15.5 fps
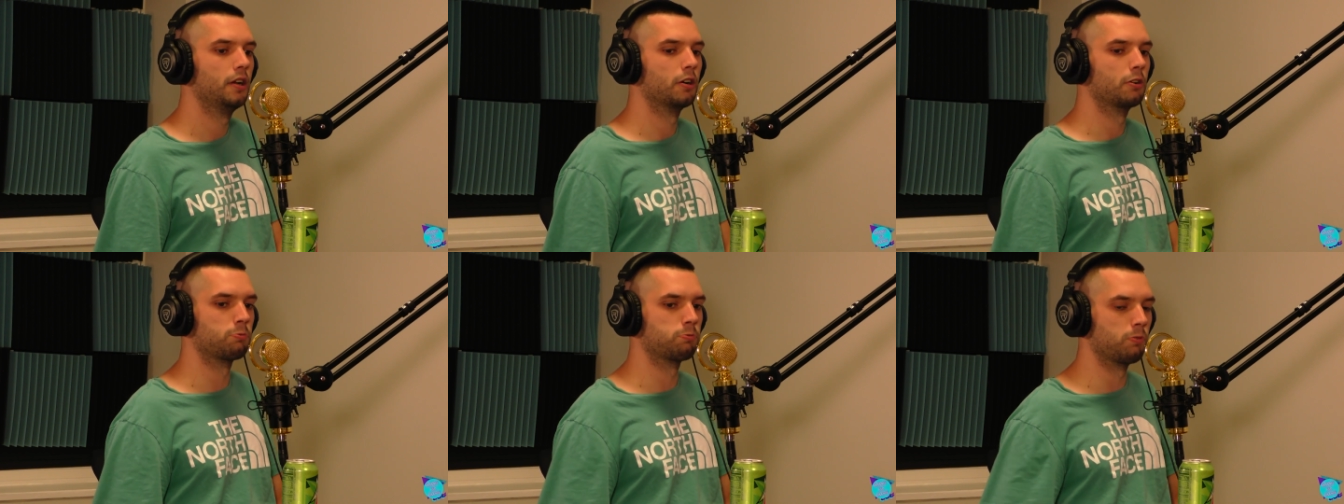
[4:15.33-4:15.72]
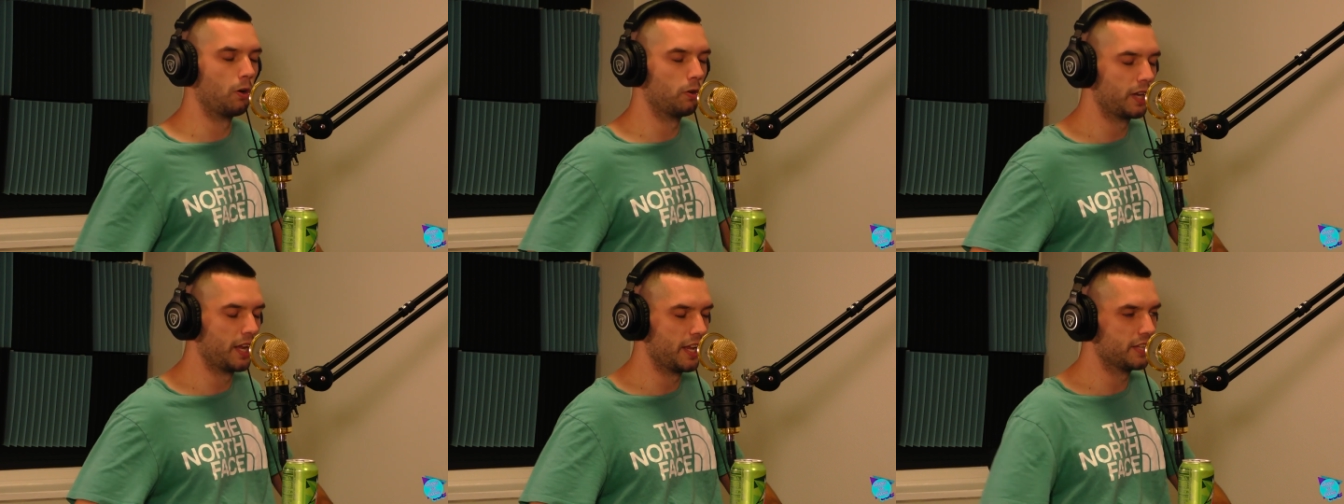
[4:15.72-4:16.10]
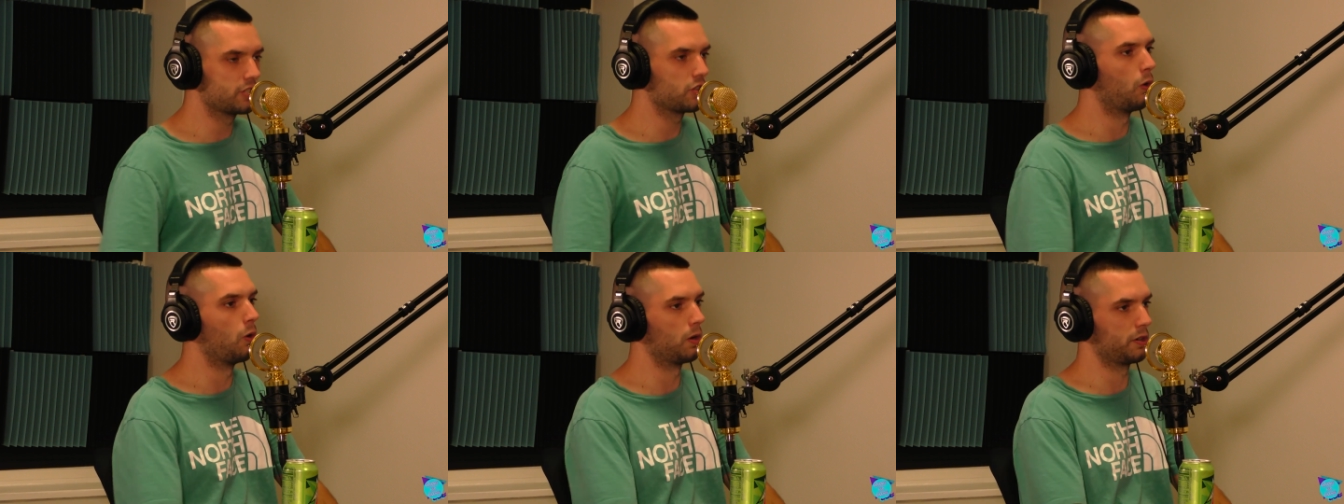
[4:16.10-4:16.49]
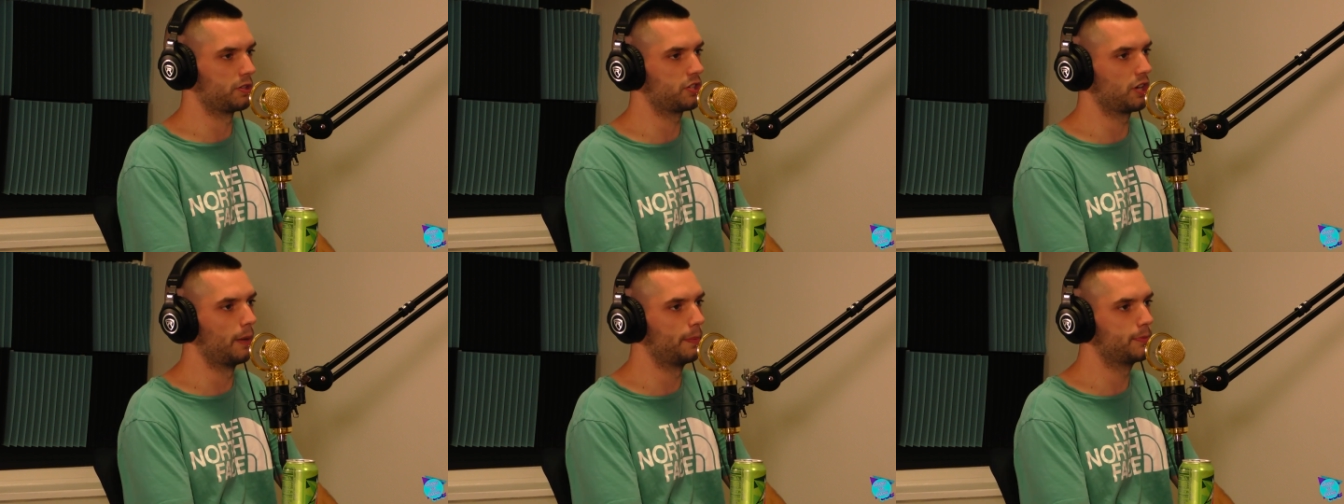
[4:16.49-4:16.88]
rode his
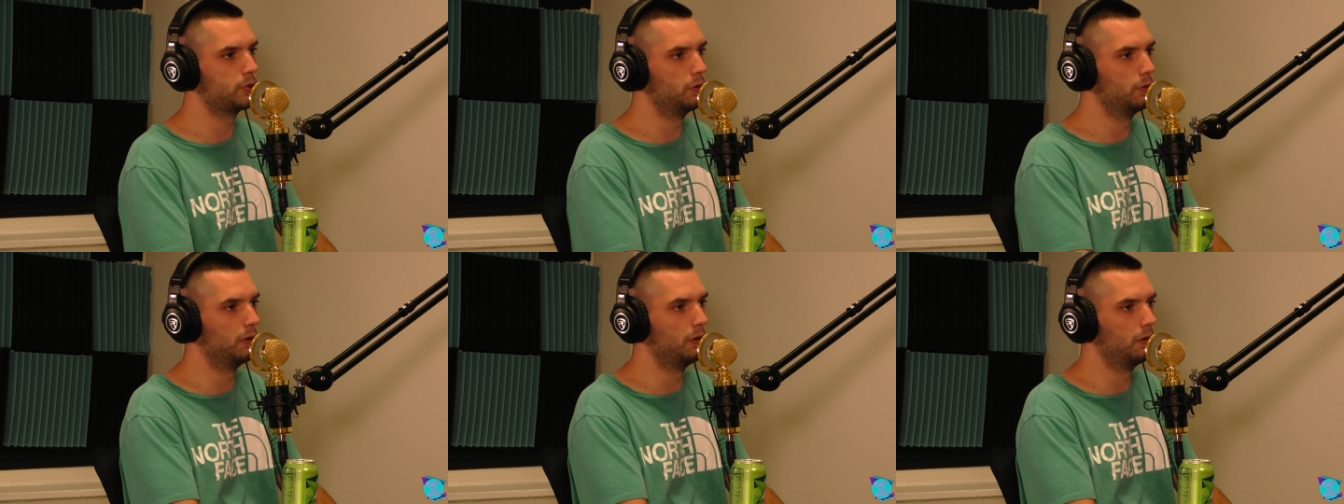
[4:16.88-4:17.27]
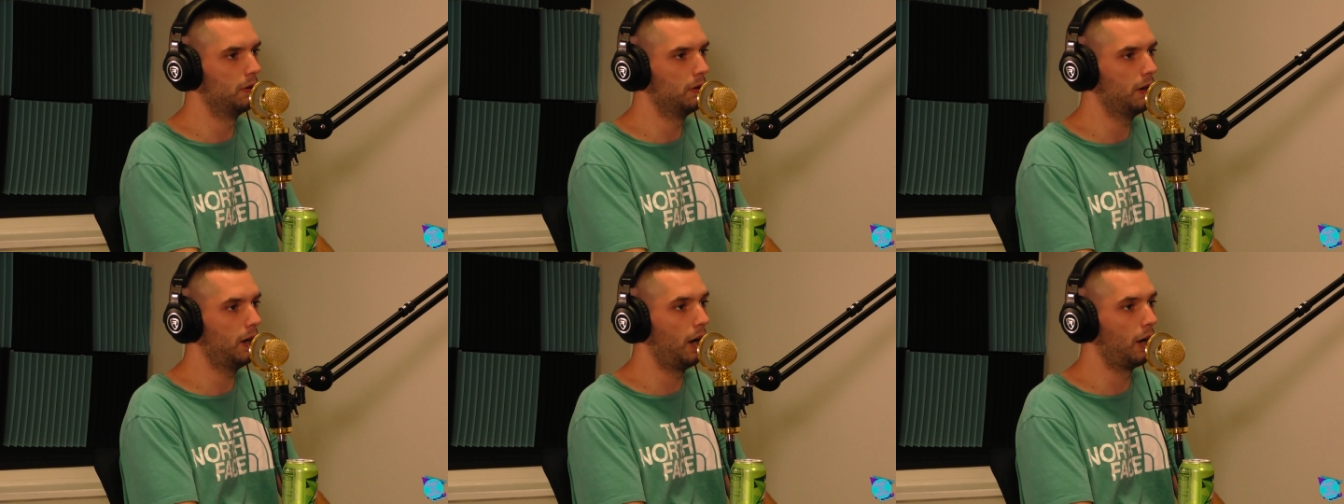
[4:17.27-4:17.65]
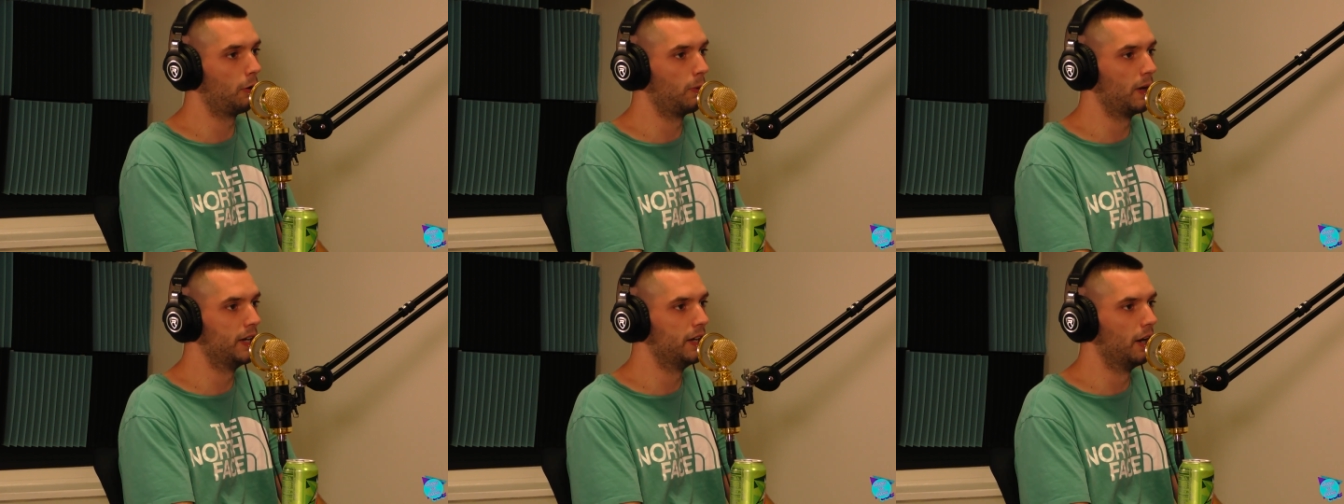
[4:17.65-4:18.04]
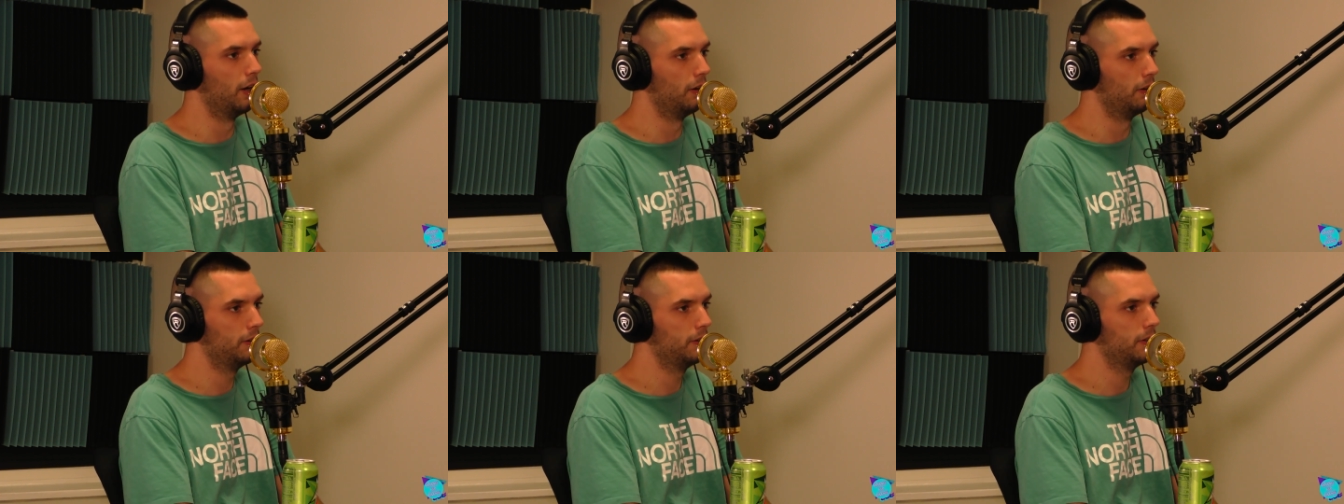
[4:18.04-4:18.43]
horse up to our
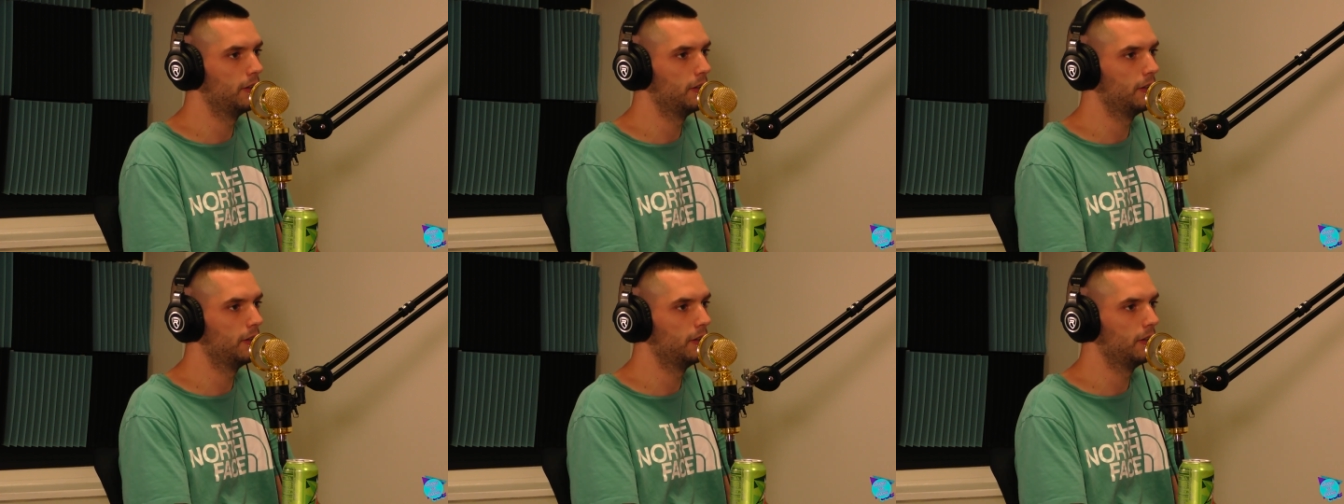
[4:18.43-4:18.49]
window